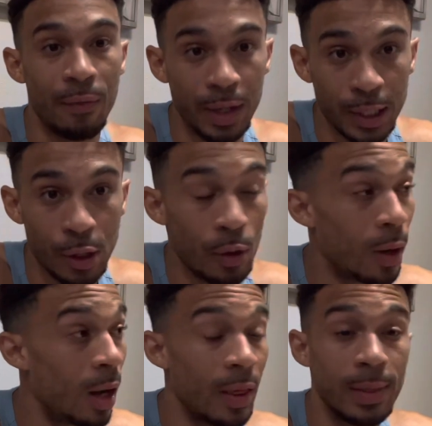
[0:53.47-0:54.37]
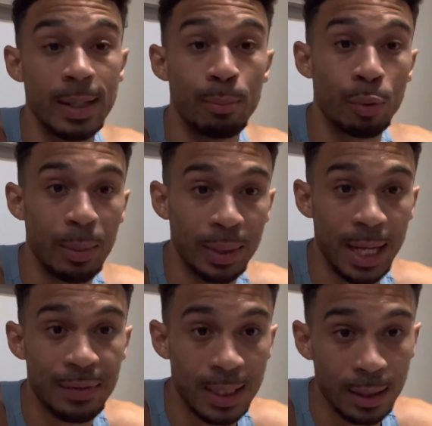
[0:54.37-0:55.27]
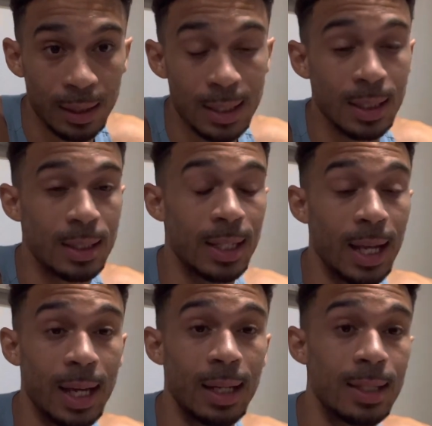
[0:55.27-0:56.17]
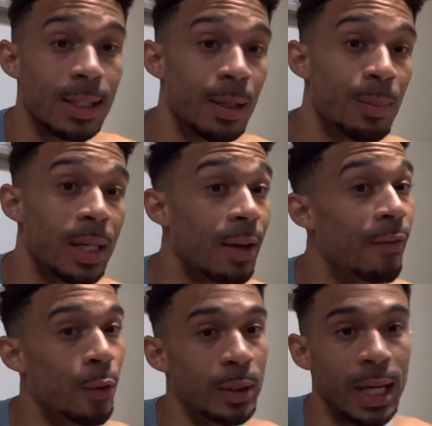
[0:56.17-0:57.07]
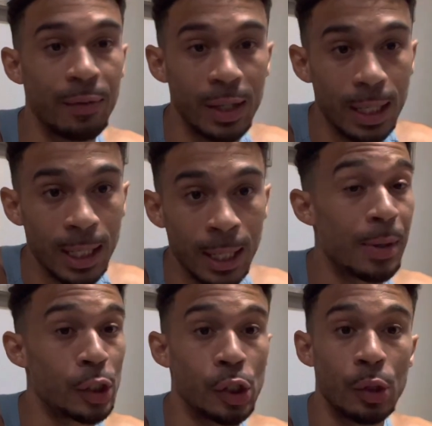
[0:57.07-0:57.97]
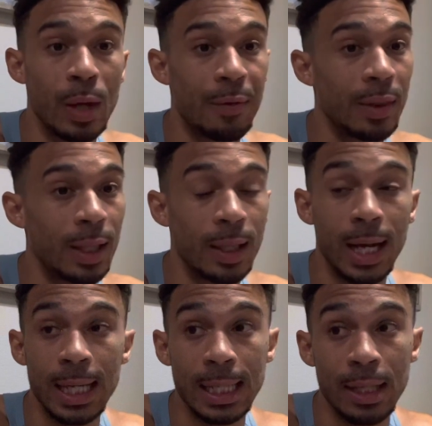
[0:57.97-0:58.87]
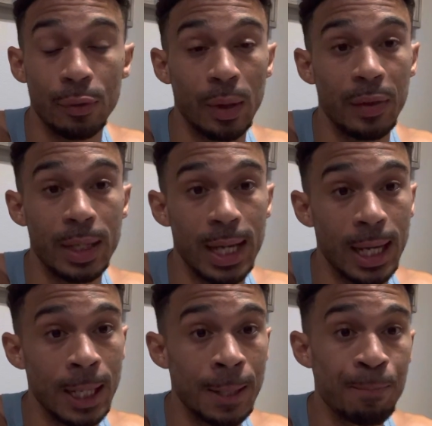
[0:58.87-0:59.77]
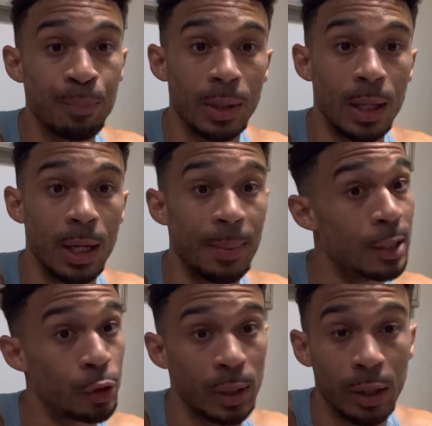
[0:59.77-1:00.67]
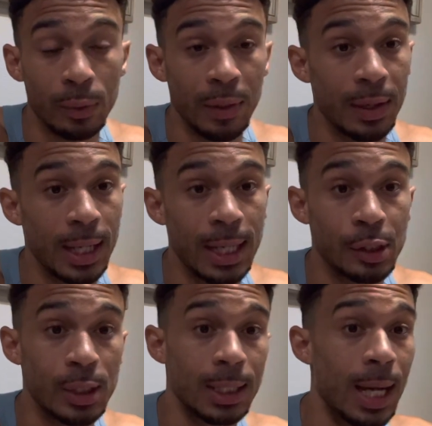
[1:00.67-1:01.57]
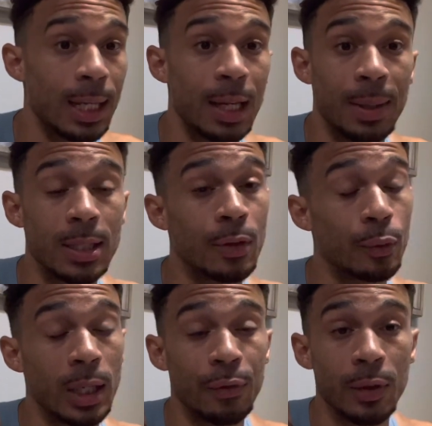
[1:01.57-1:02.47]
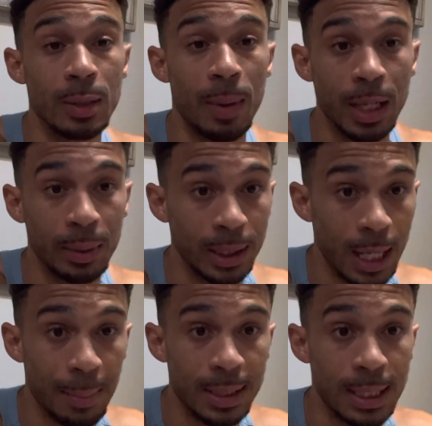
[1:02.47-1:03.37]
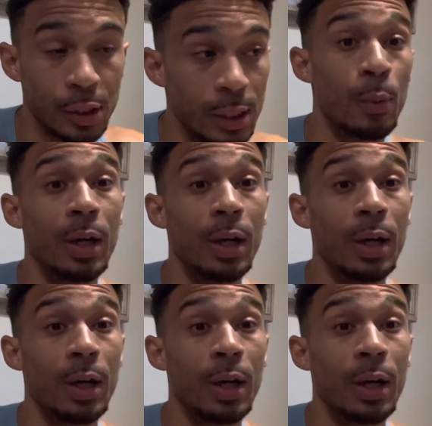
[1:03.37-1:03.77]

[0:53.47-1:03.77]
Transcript: video on the Prep Life series. Today is going to be a full day of eating. I'm going to show you everything that I eat throughout the day and drink throughout the day just to kind of get myself ready for this bodybuilding competition. We are